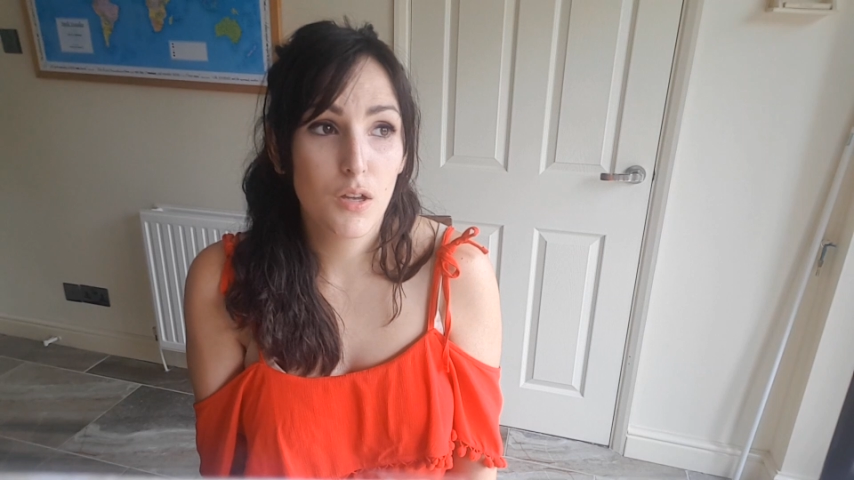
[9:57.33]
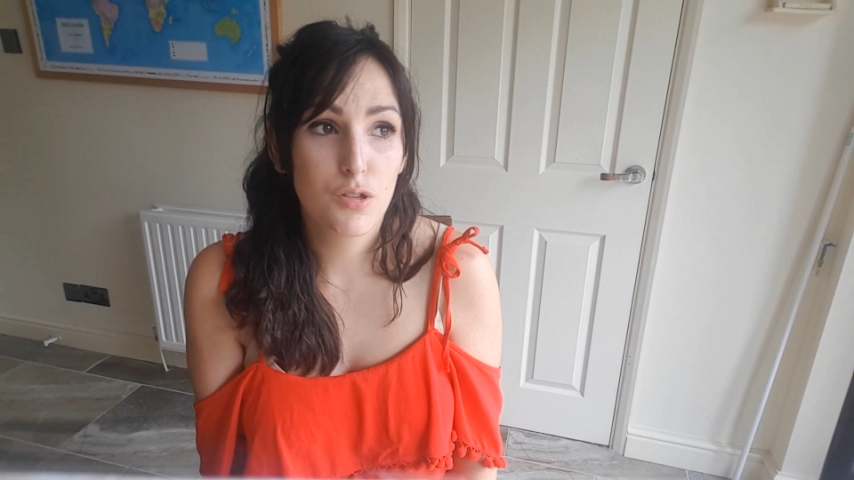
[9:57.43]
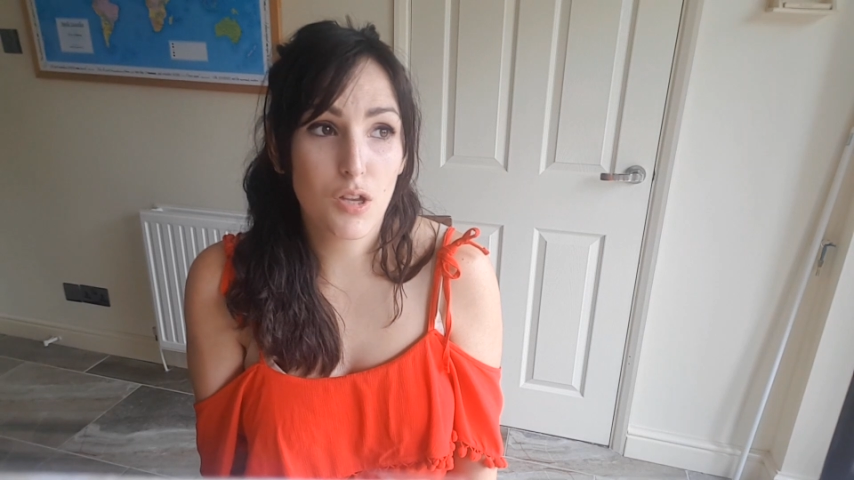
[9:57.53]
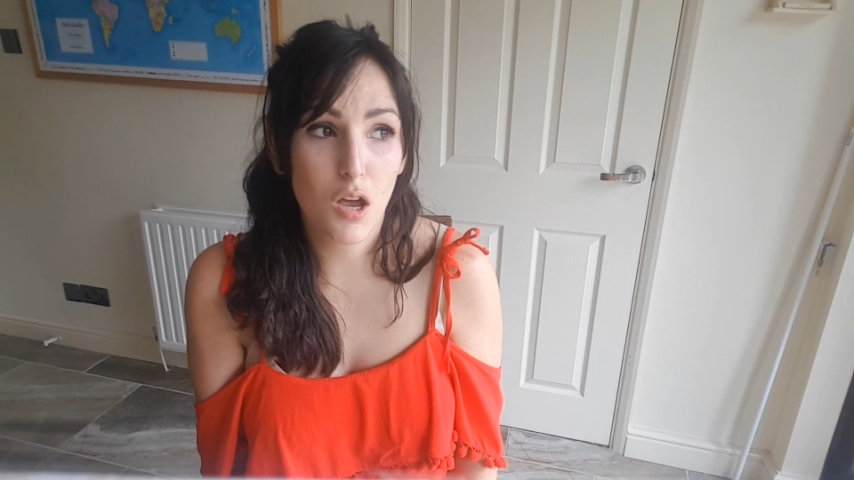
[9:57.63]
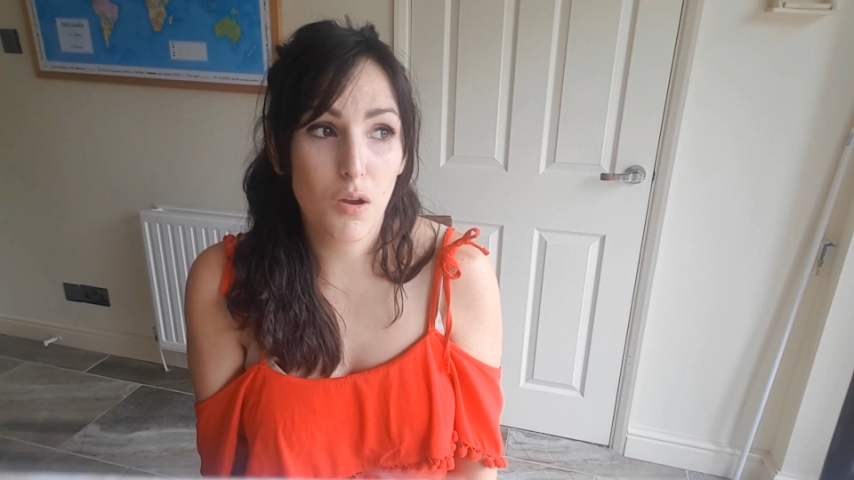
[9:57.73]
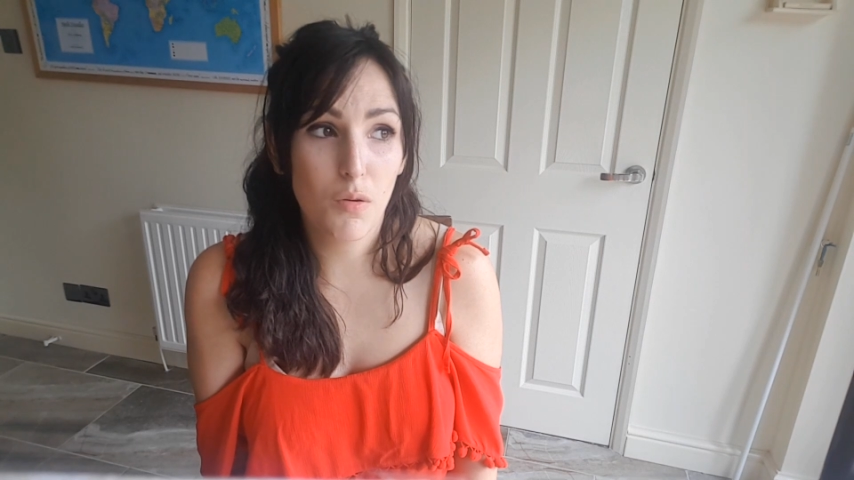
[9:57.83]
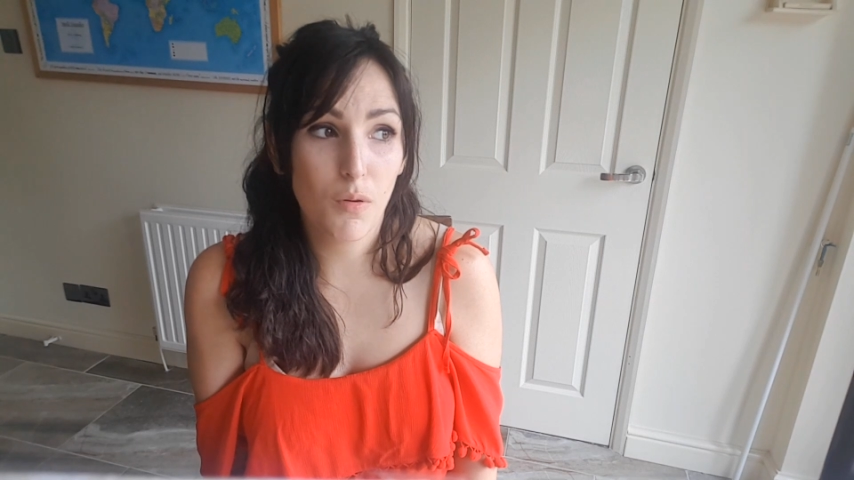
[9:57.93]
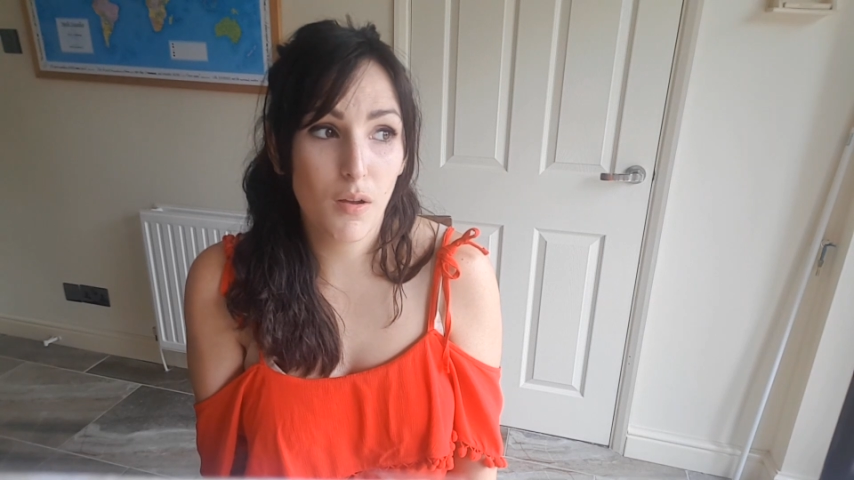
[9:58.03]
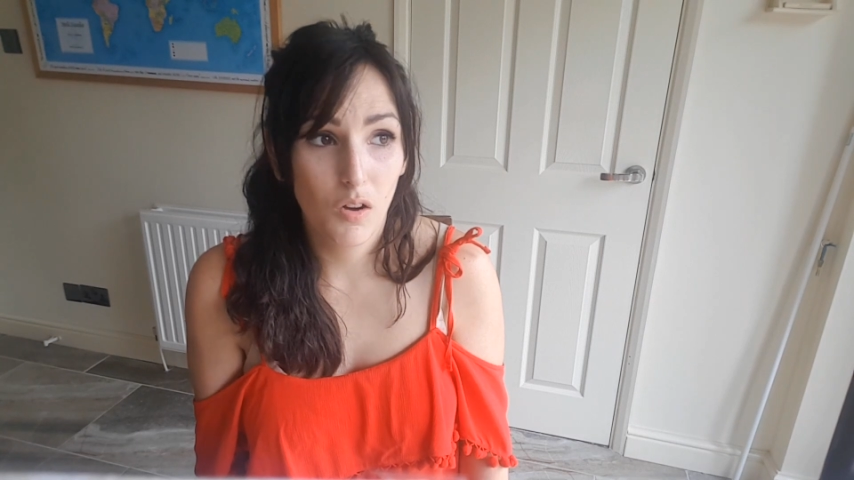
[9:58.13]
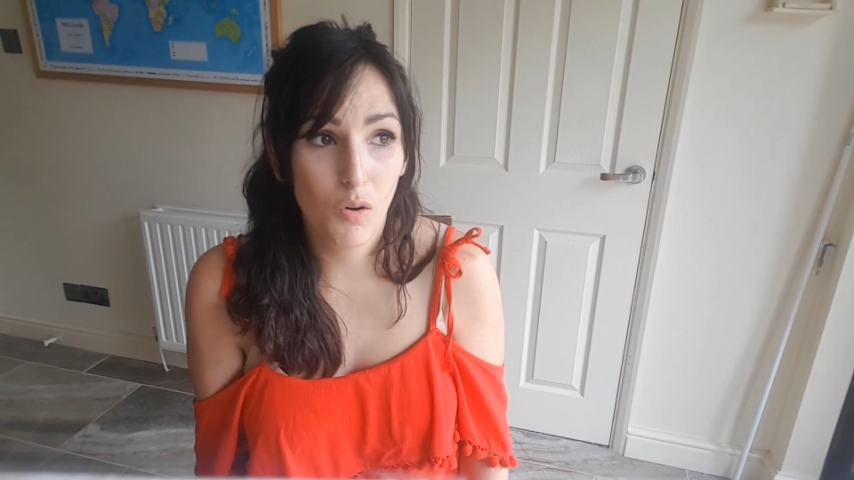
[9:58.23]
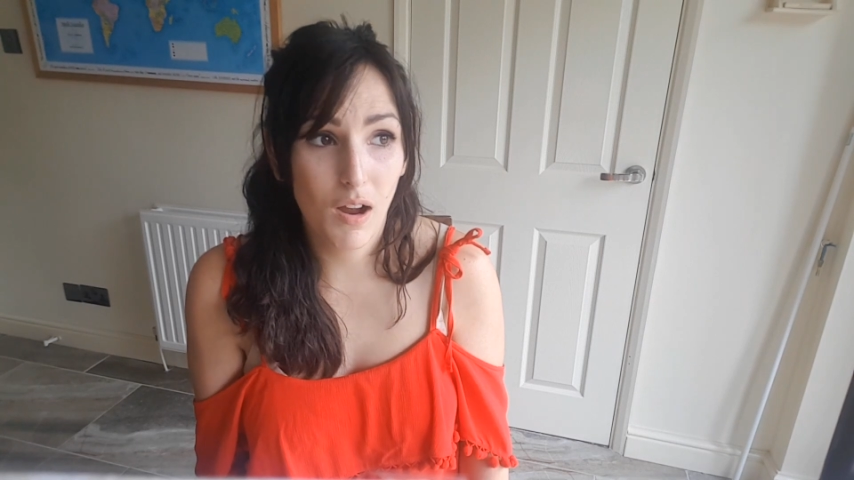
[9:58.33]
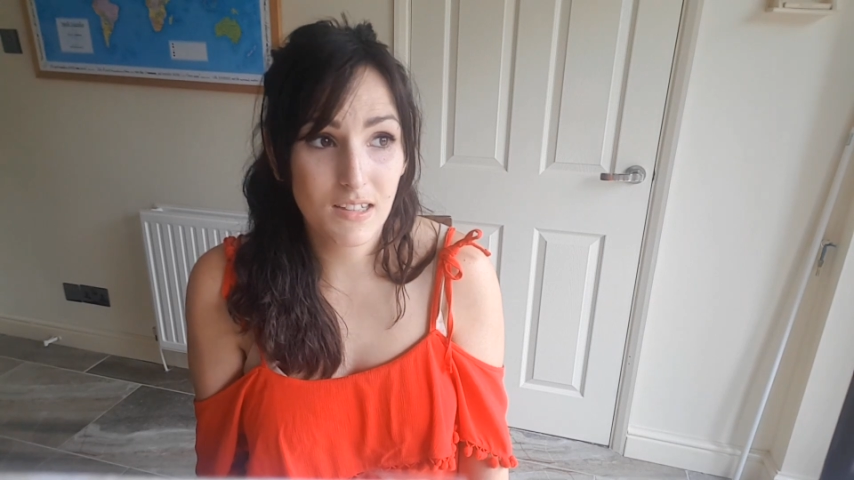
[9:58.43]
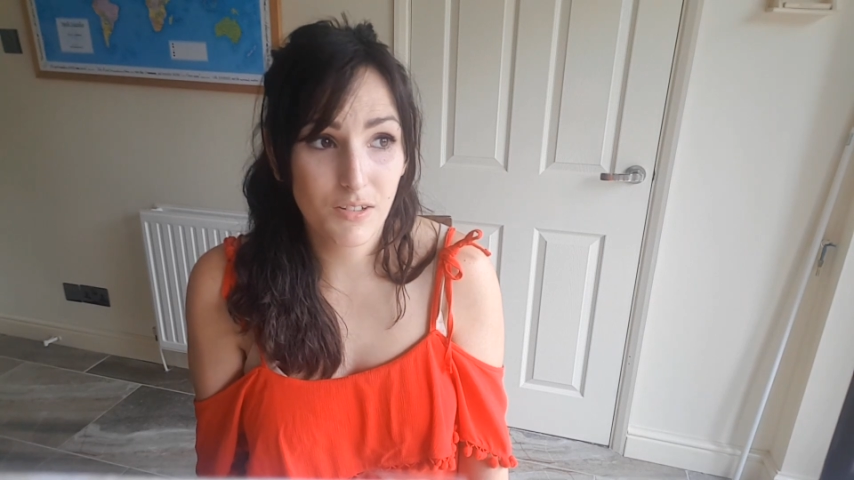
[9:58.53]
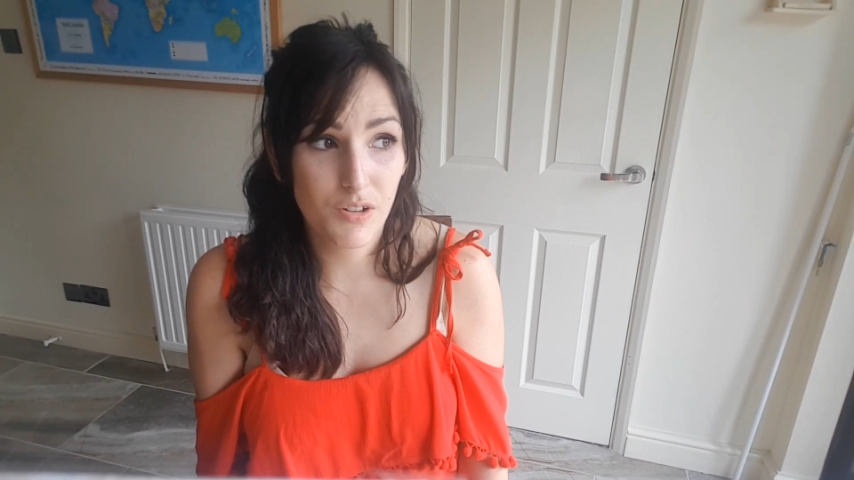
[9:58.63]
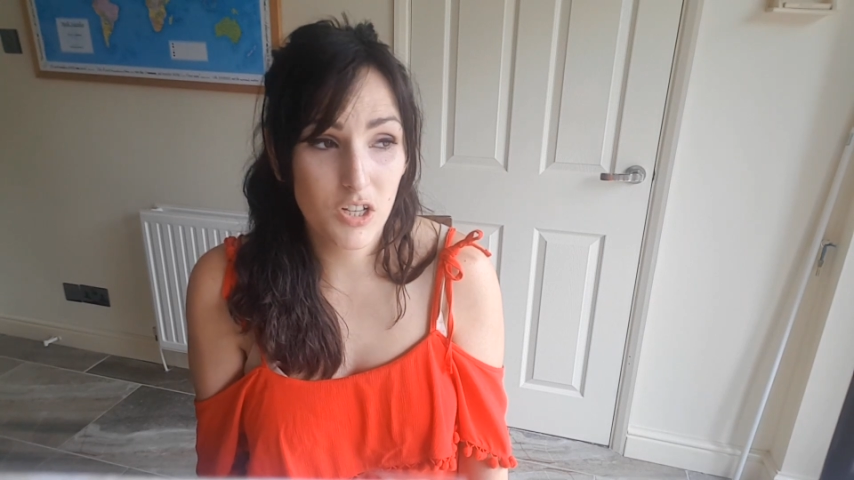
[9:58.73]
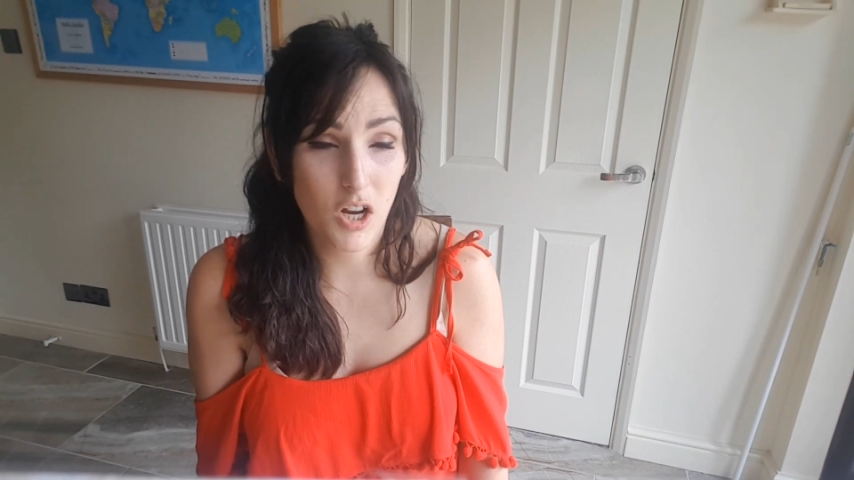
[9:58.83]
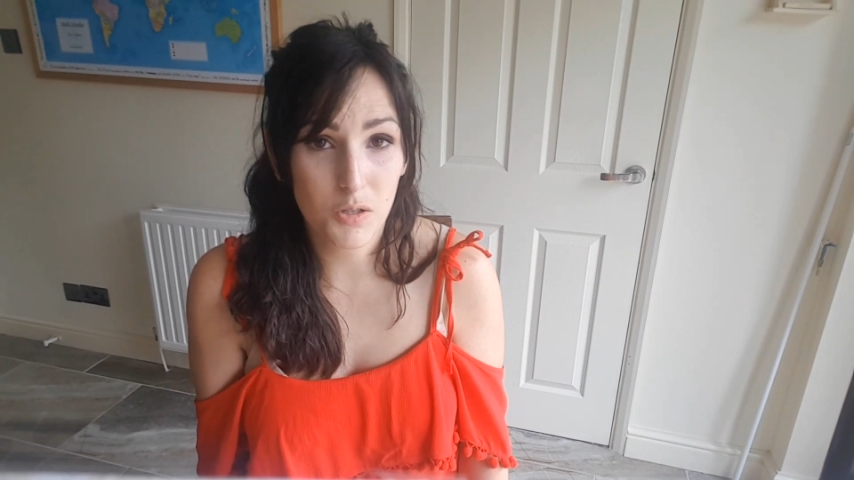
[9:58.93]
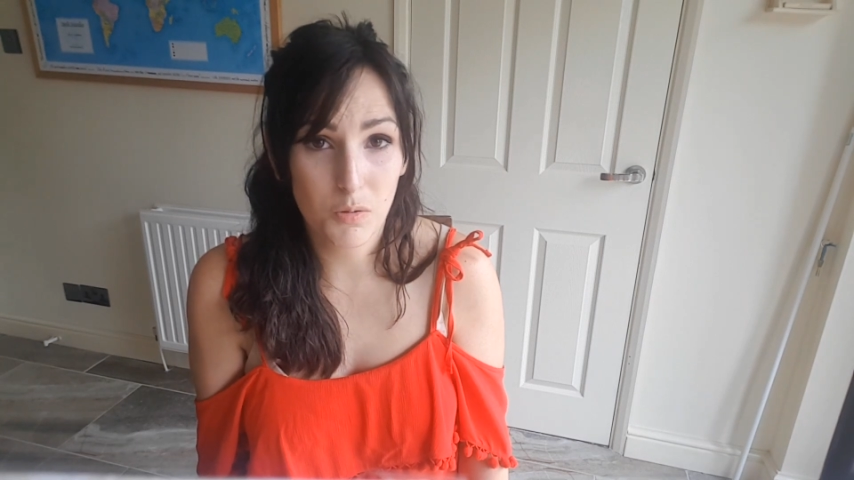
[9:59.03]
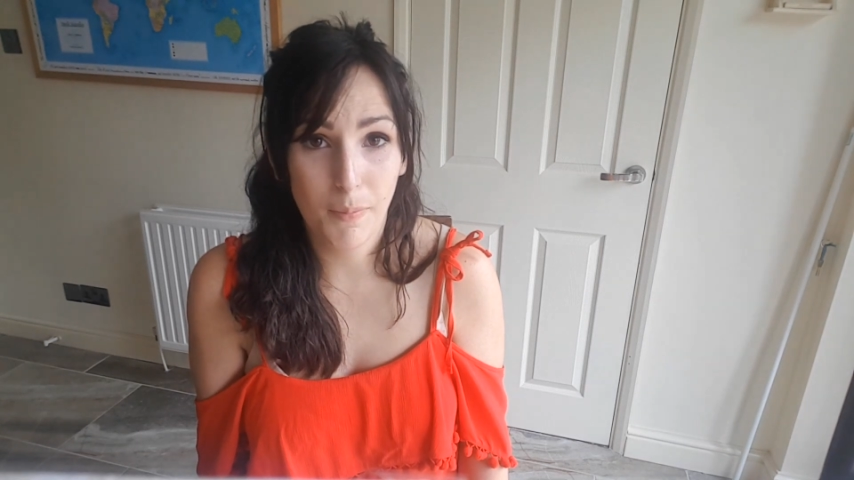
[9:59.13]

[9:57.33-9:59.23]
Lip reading: So, or has a rechargeable